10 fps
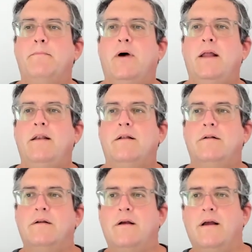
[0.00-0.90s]
But
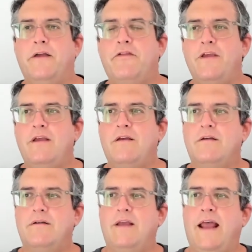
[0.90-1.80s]
I think
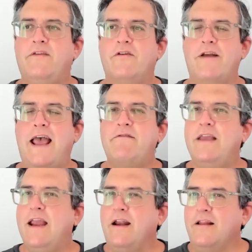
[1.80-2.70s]
as you're
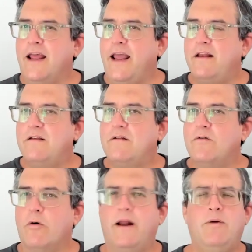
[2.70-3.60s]
navigating that,
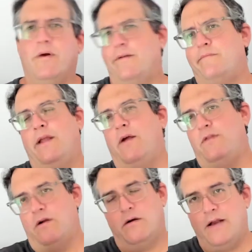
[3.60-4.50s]
or anyone out
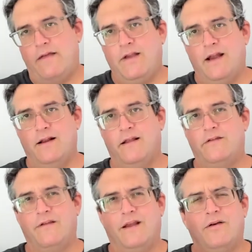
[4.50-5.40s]
there navigating
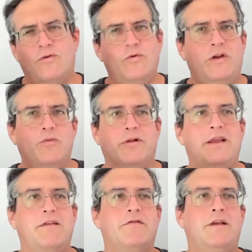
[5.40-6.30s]
this, like, who do you
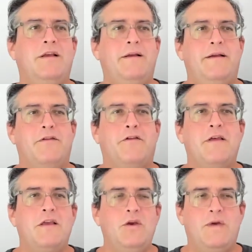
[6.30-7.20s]
believe? The
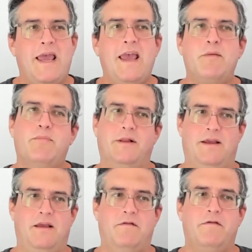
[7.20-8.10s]
thing that you can't
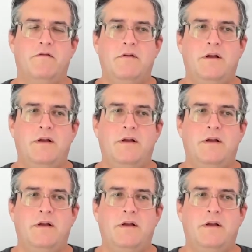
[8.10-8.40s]
believe